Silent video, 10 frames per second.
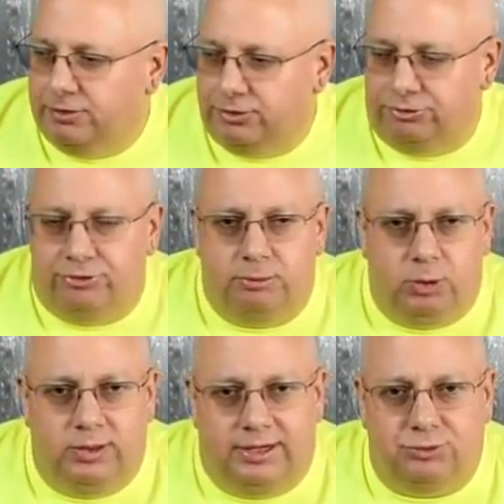They're
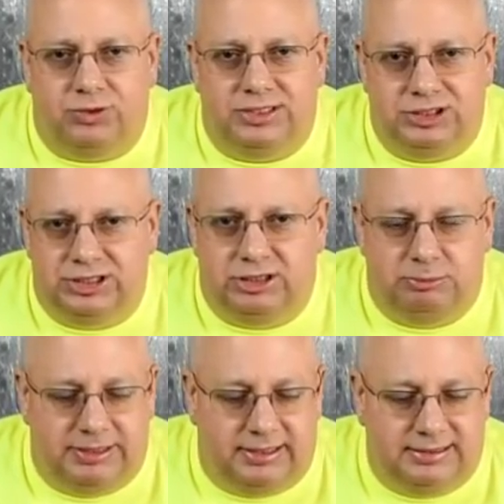thermoelectrically
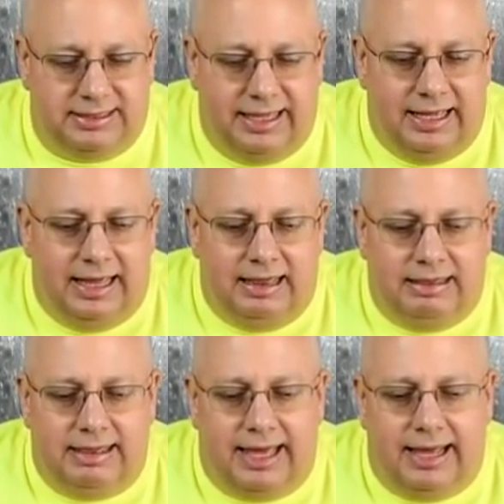chilled because
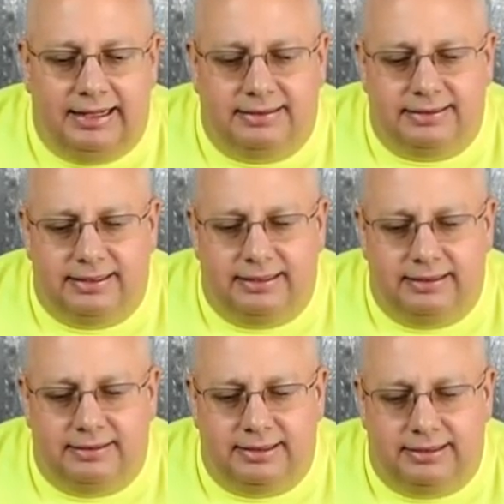that
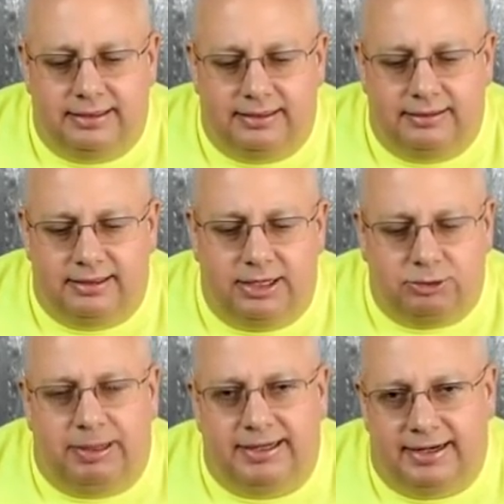uh, the, uh, the
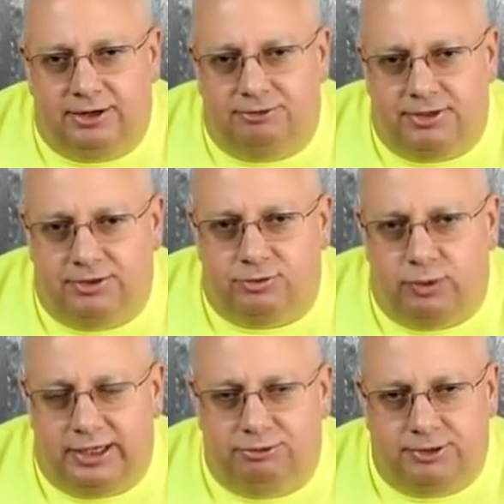electromagnetic interference, the
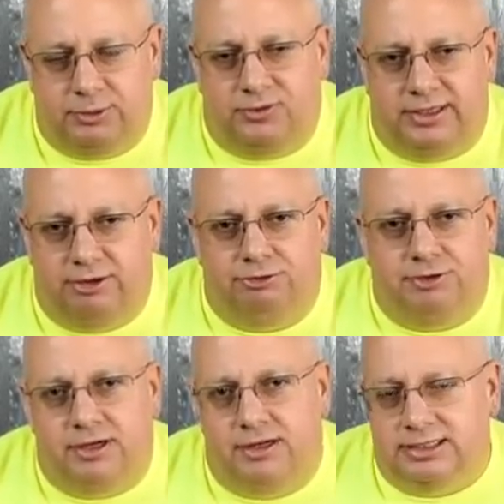radio frequency
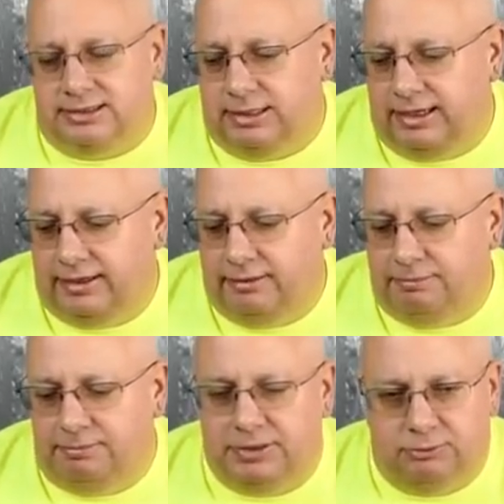interference,
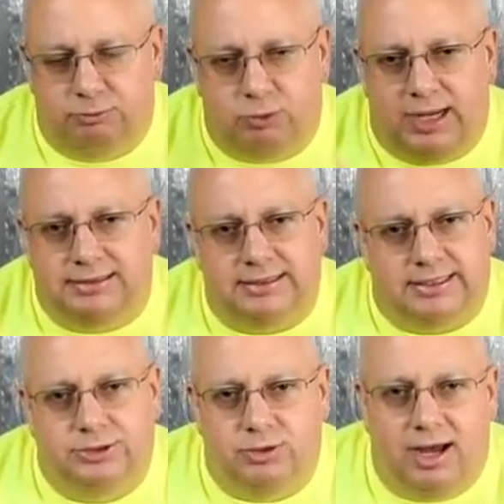uh,
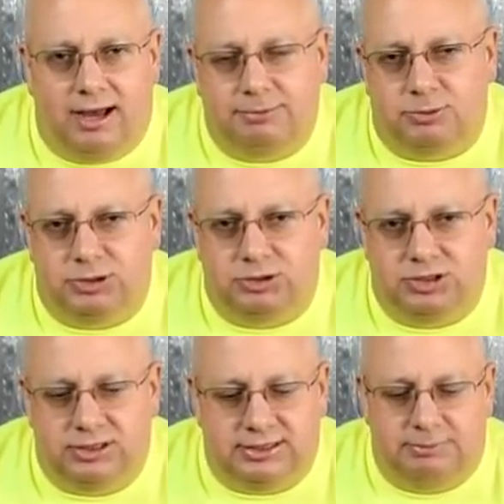drastically drops when you
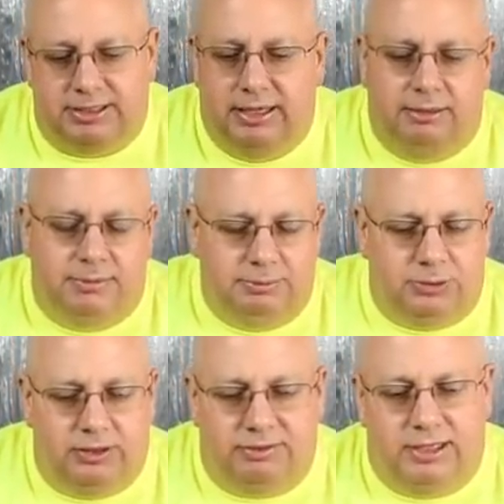chill something.
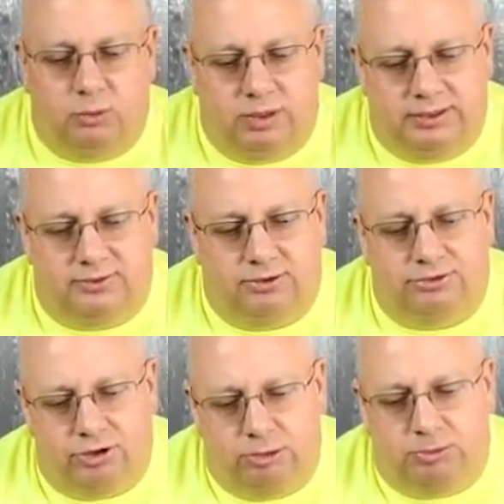People could think, well, it's the
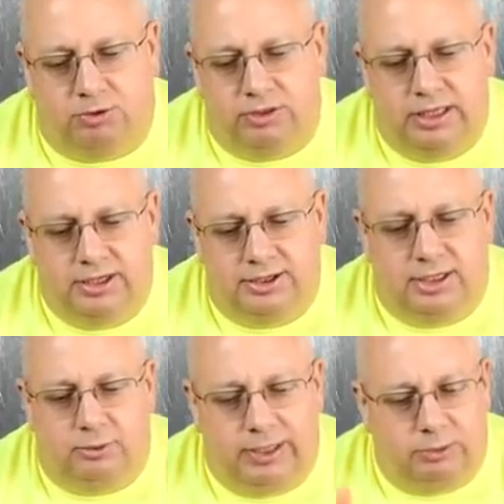thermal. You
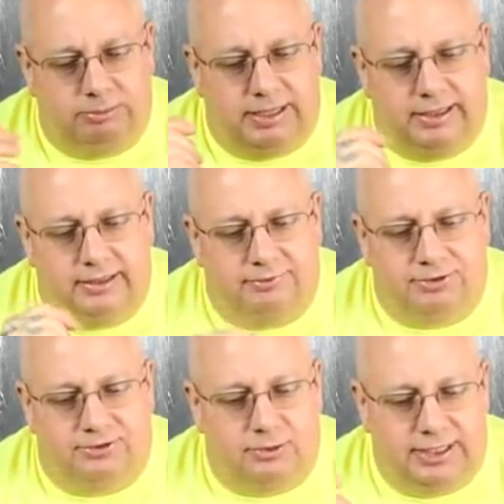know, like when my, if
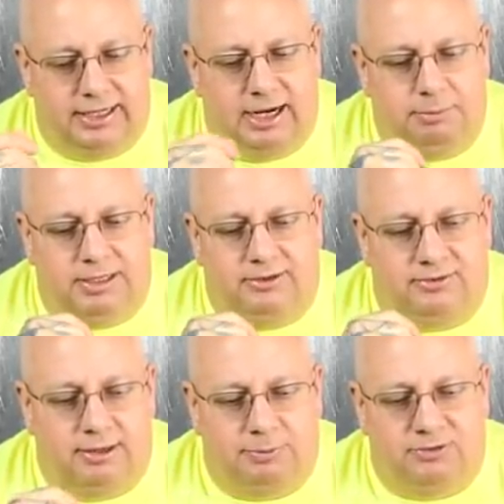a Sony camera
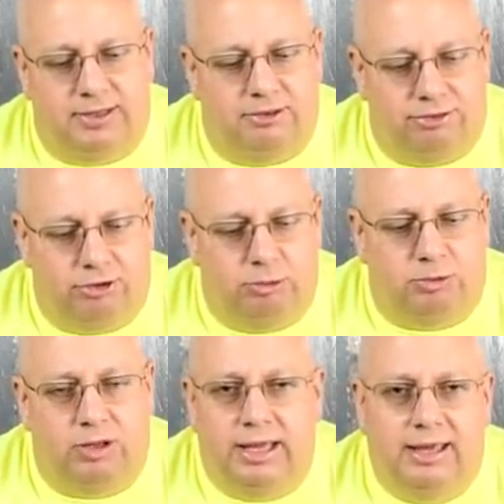heats up, it's that
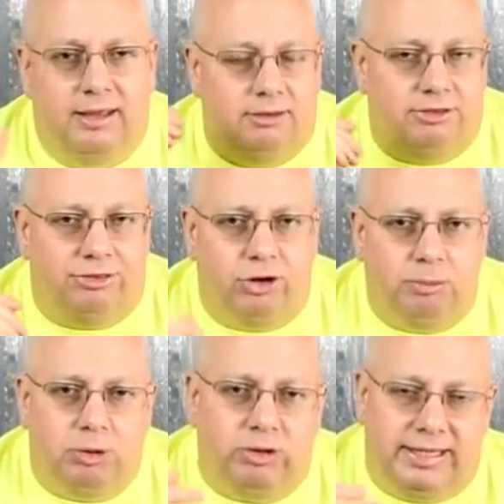thermal. The
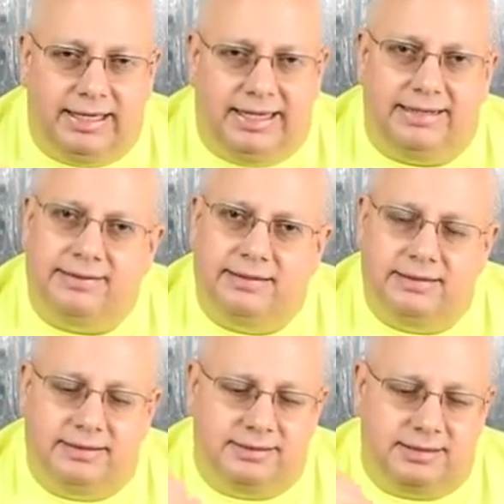thermal heat
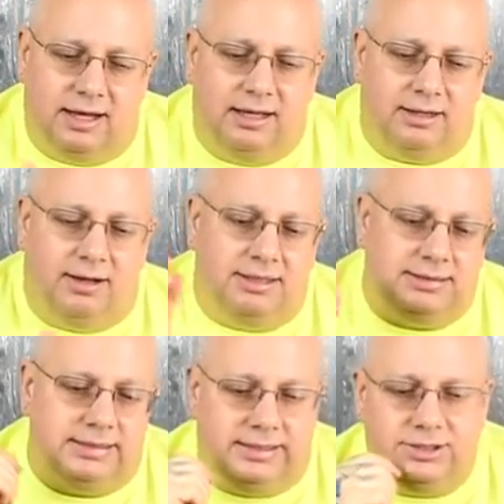does not
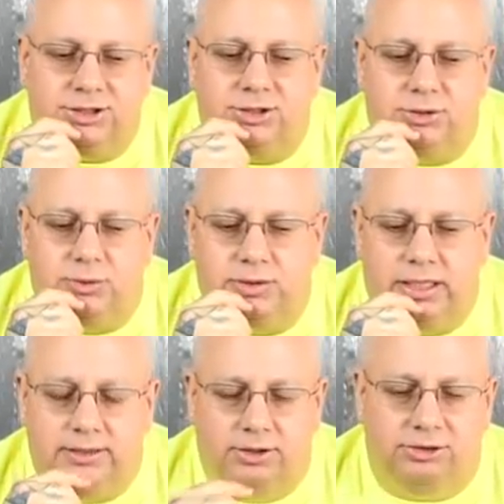cause the issue.
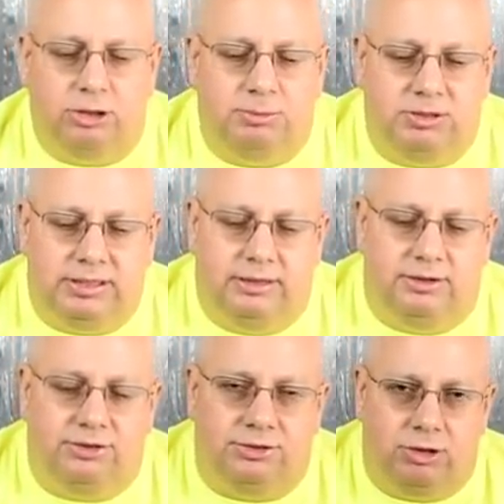The thermal,
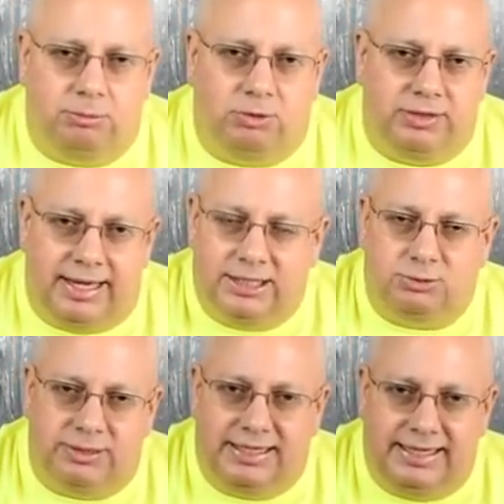the thermal, the
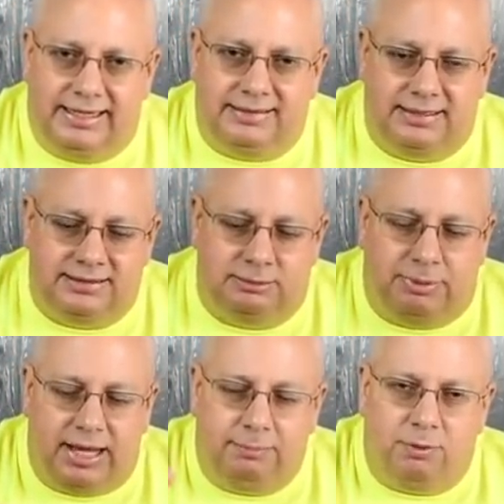actual heat, is the
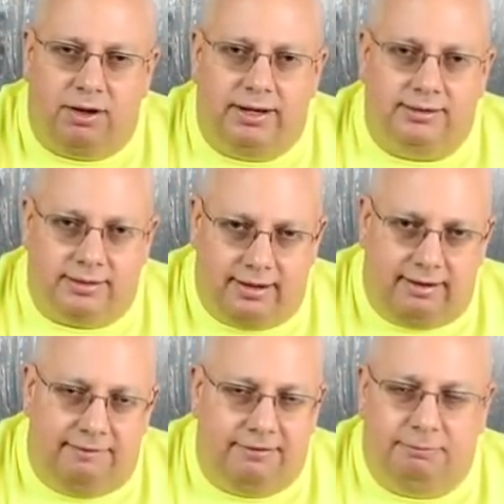byproduct
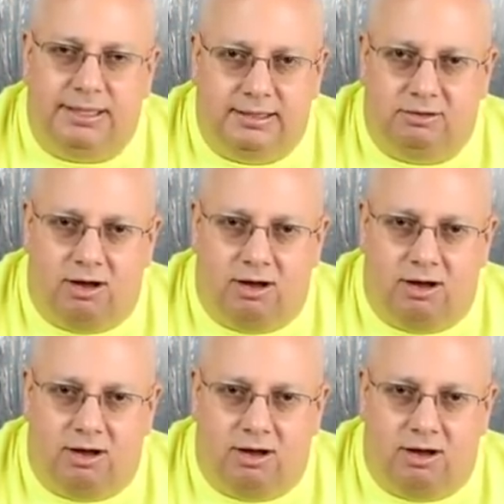of it being